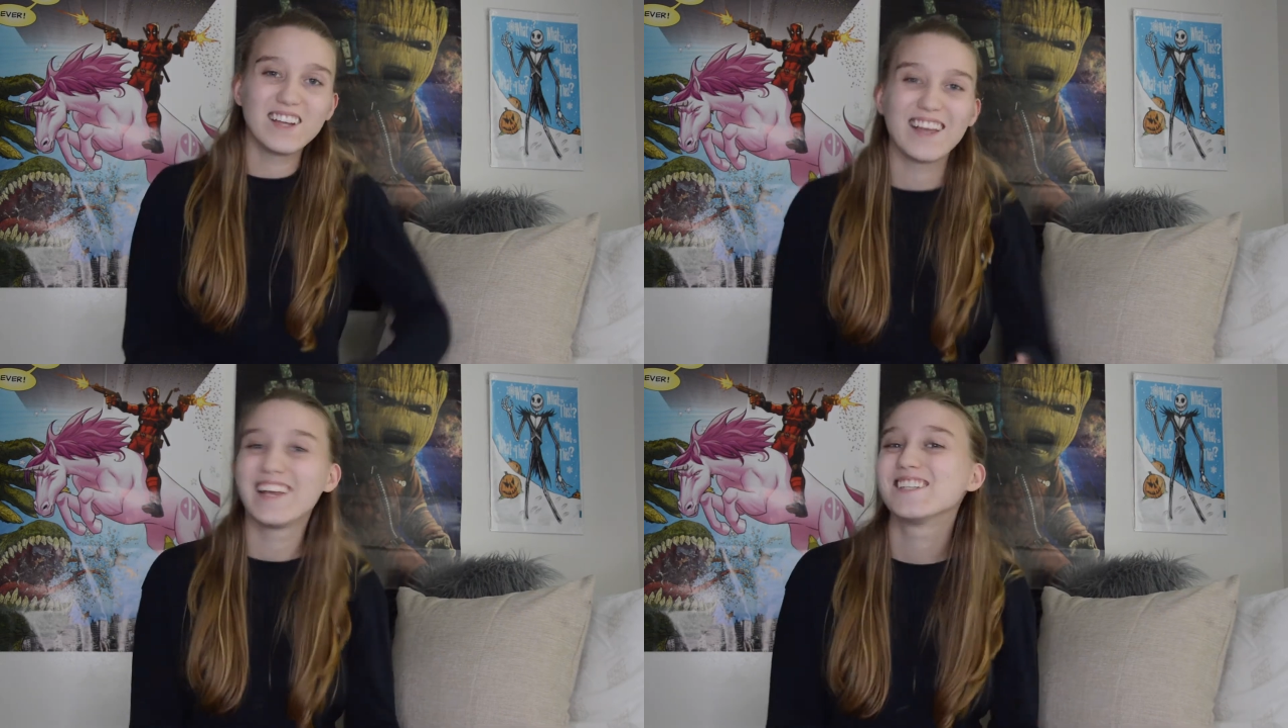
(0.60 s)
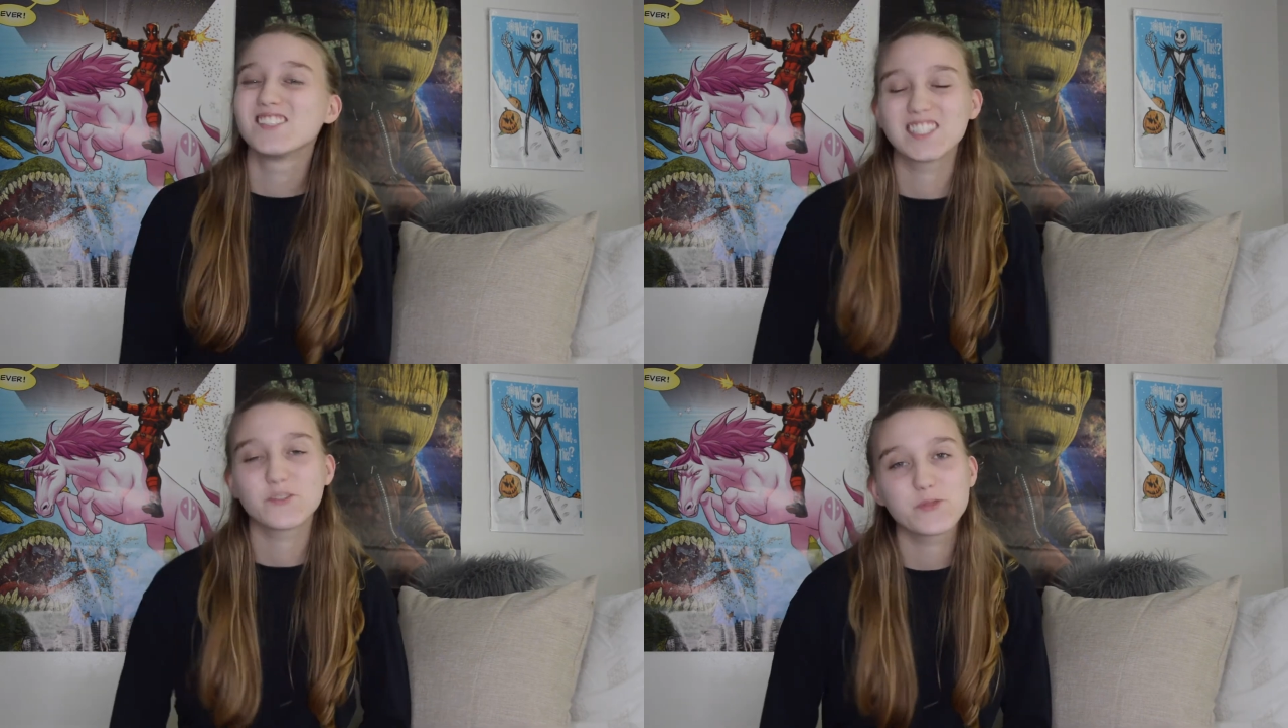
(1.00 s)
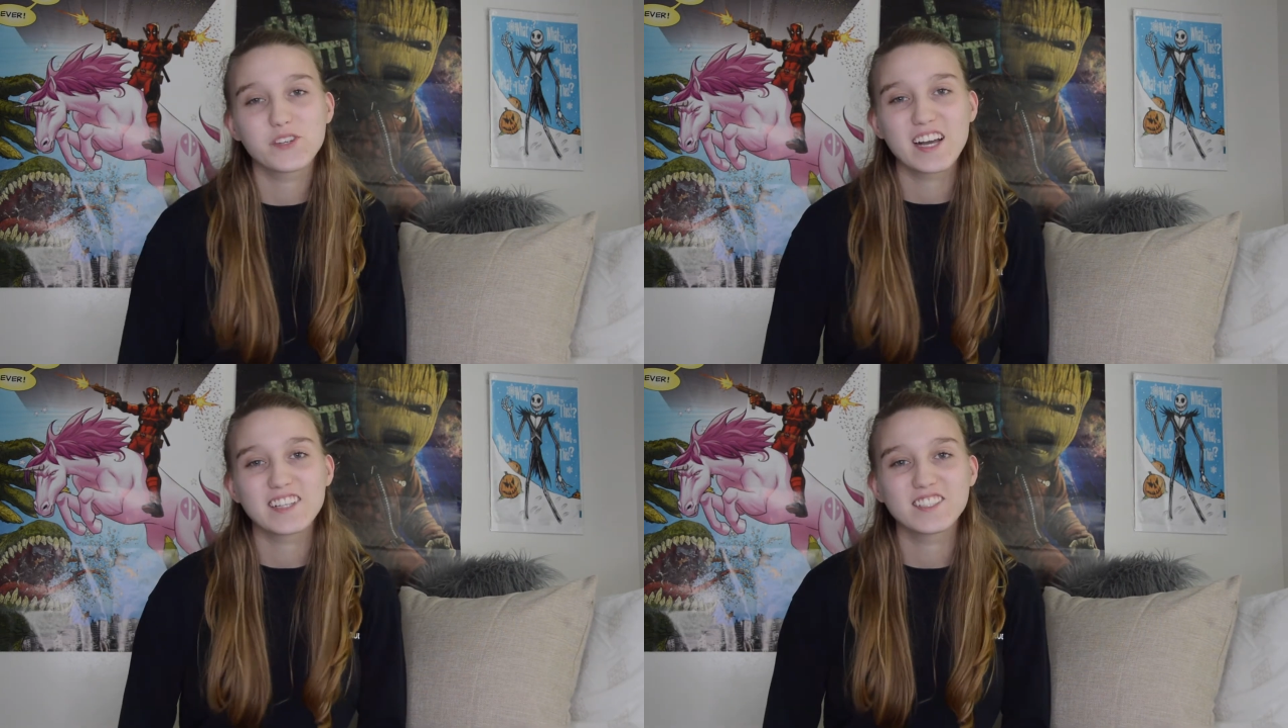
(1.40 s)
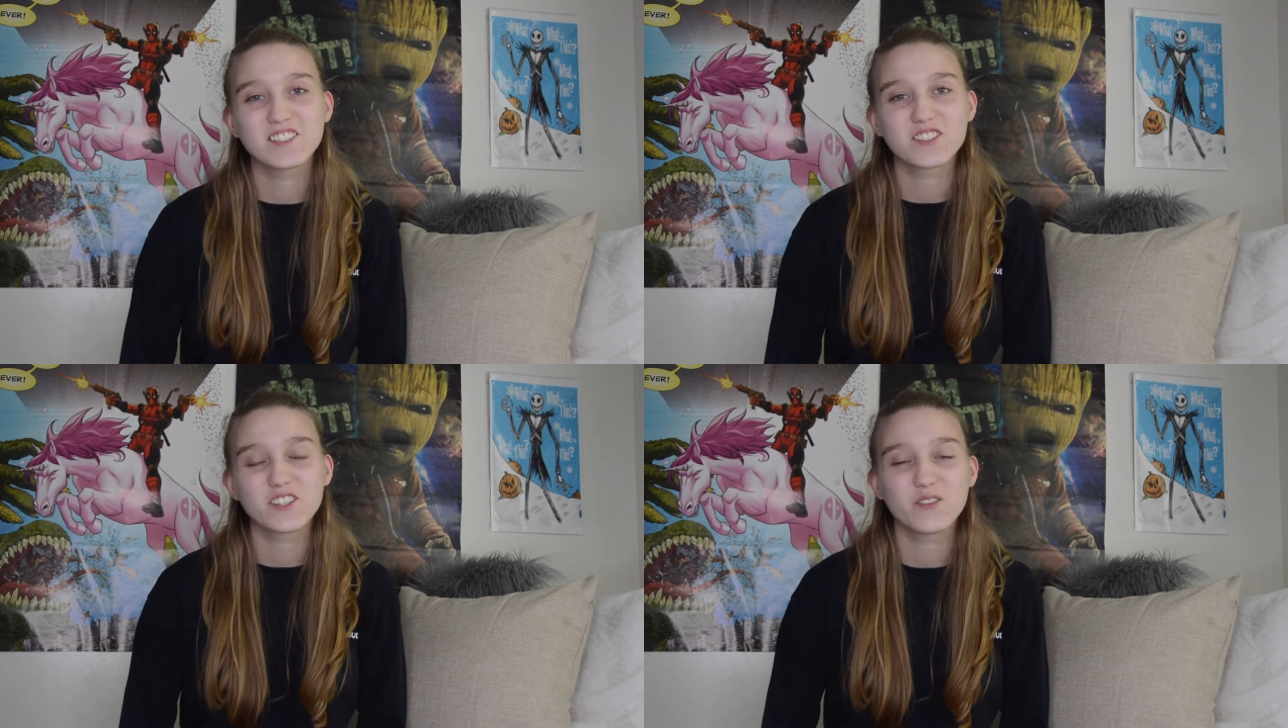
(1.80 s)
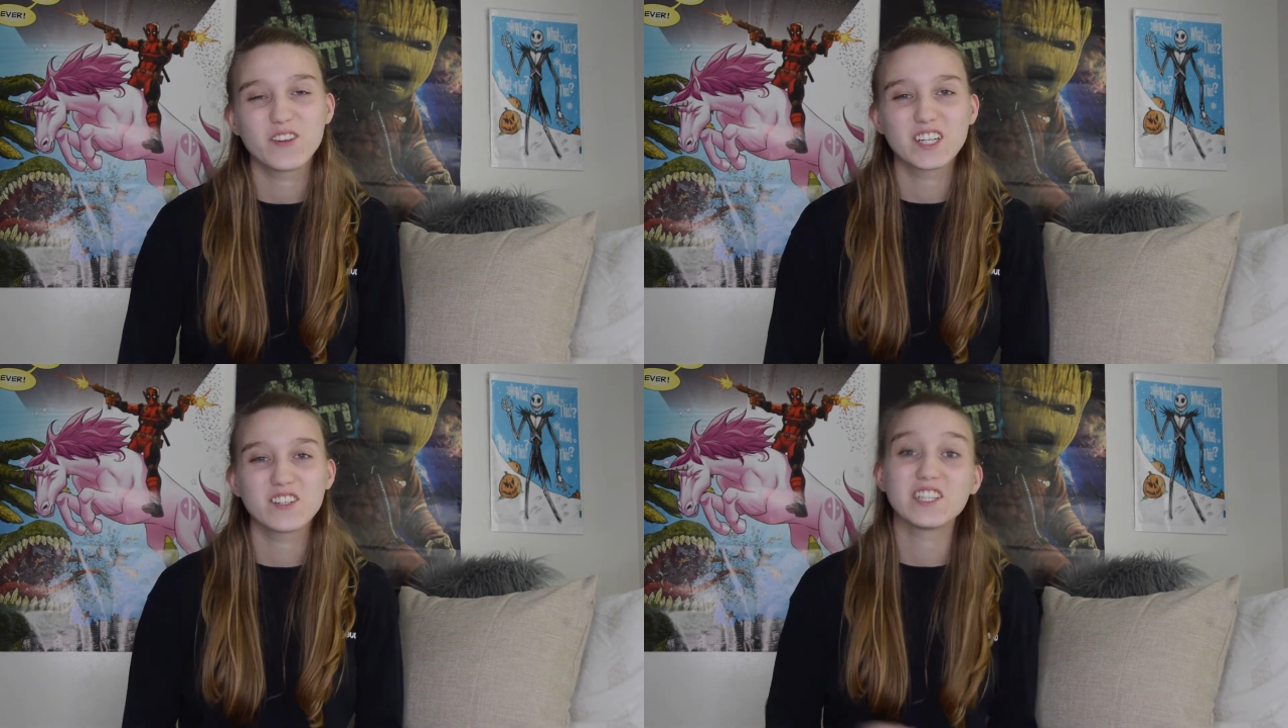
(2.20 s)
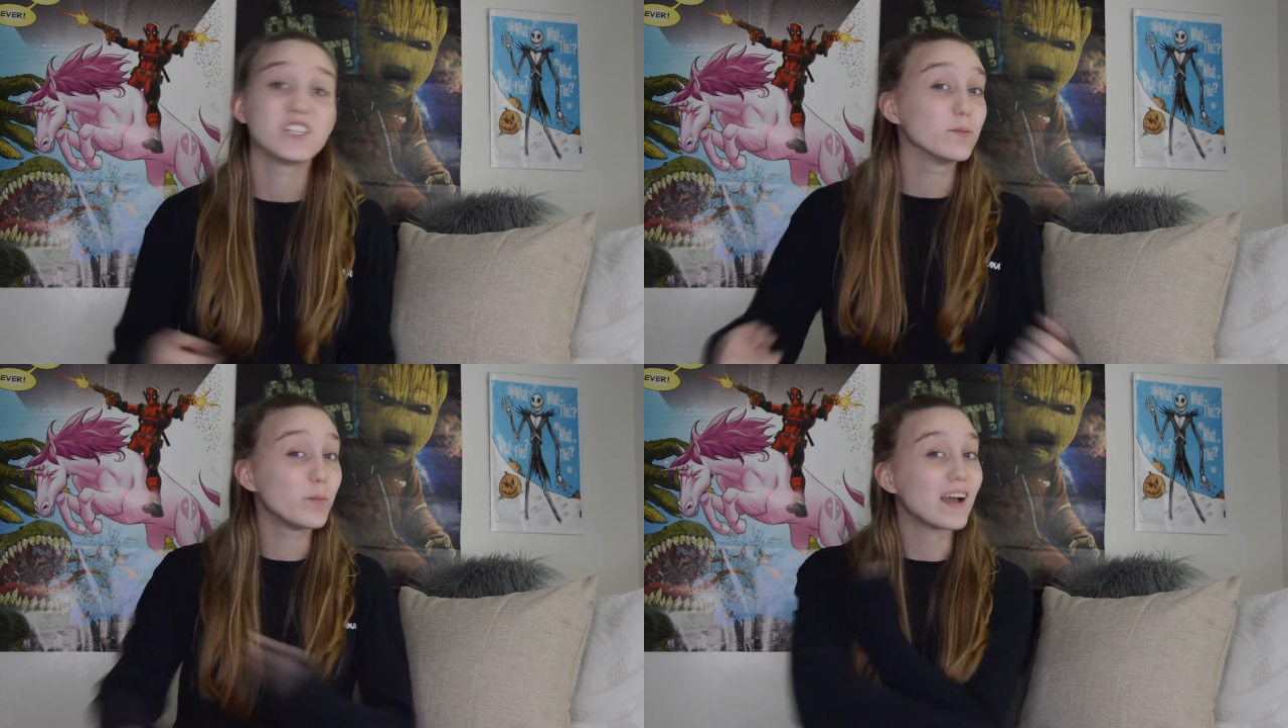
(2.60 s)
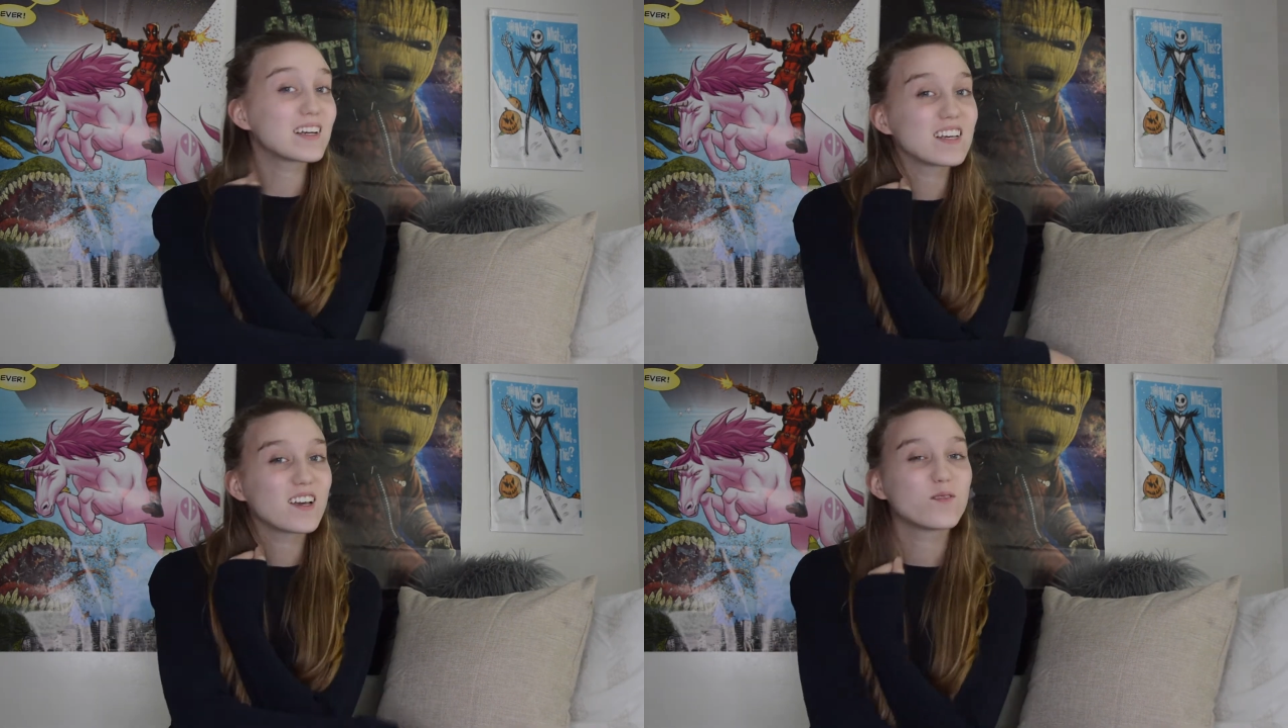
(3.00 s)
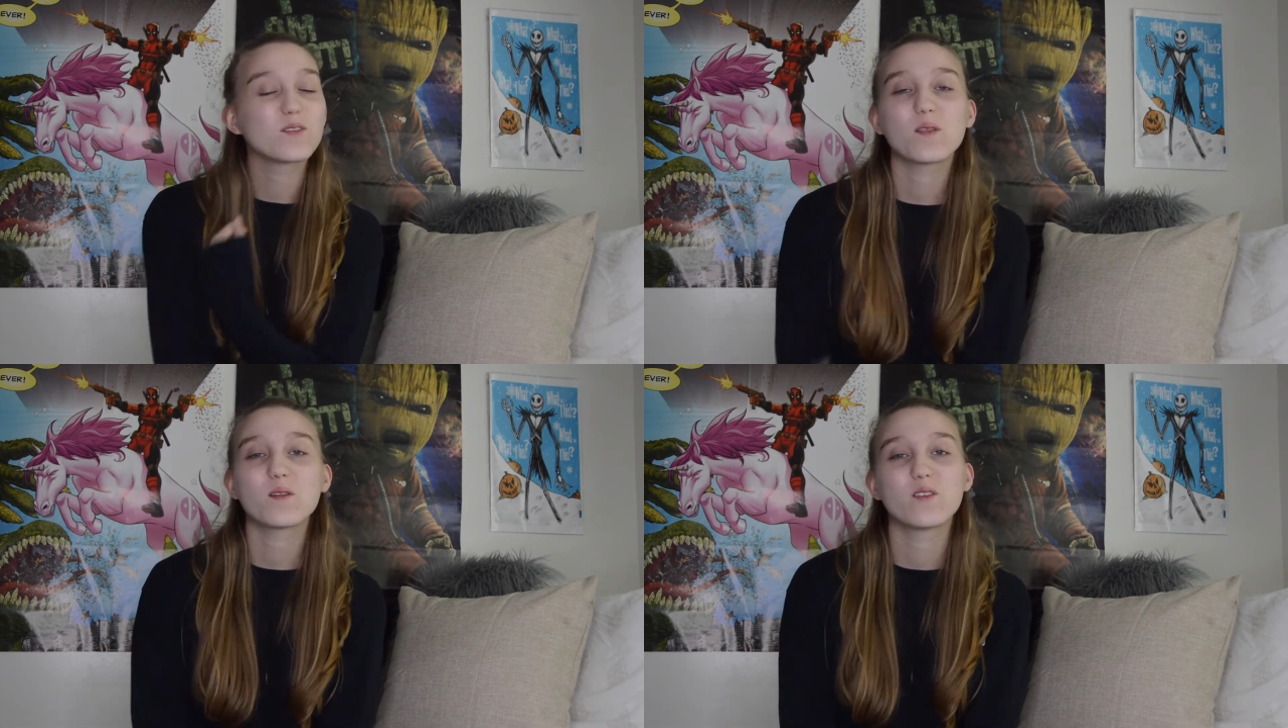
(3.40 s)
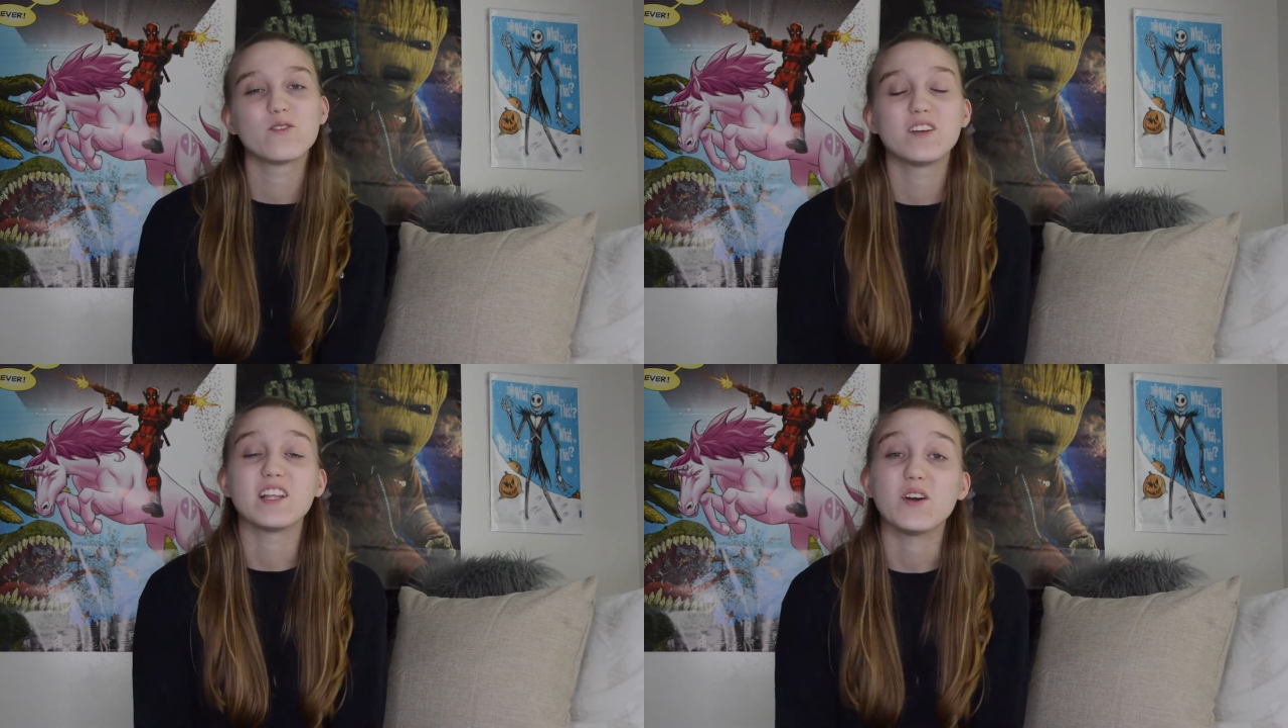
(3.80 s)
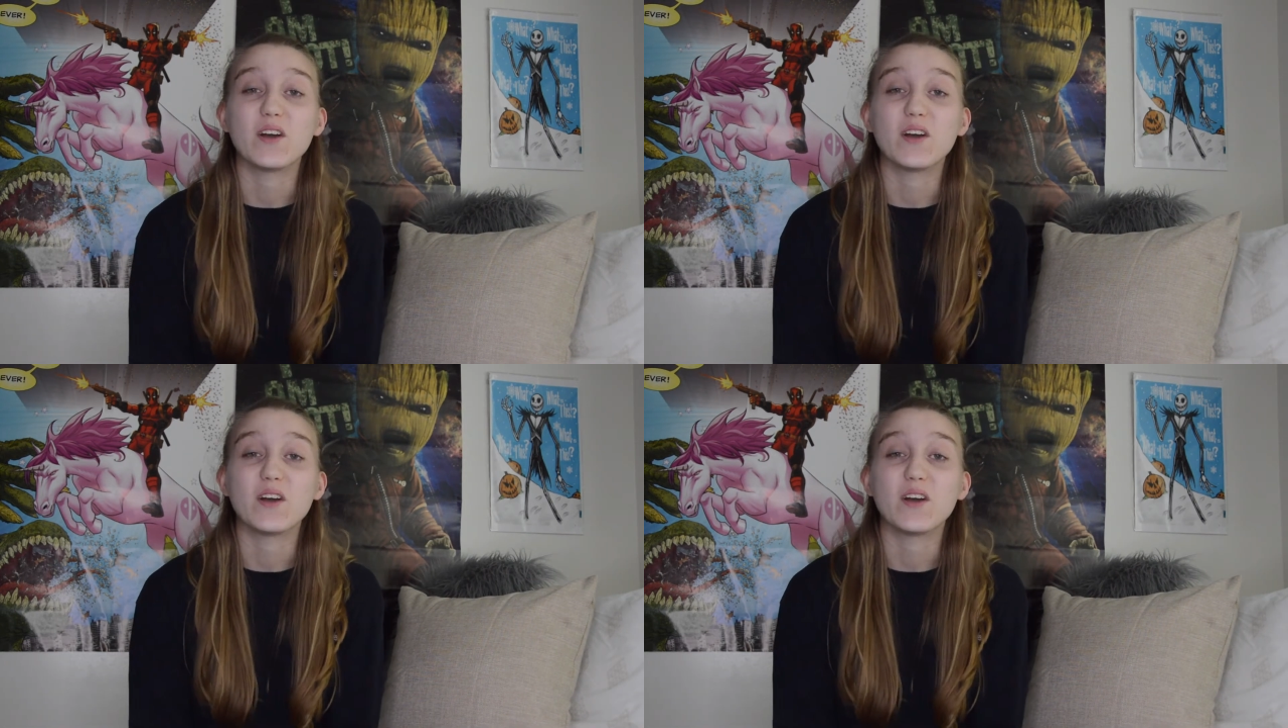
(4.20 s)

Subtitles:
Hey, what's up you guys? It's your girl Margot here, back again with another video,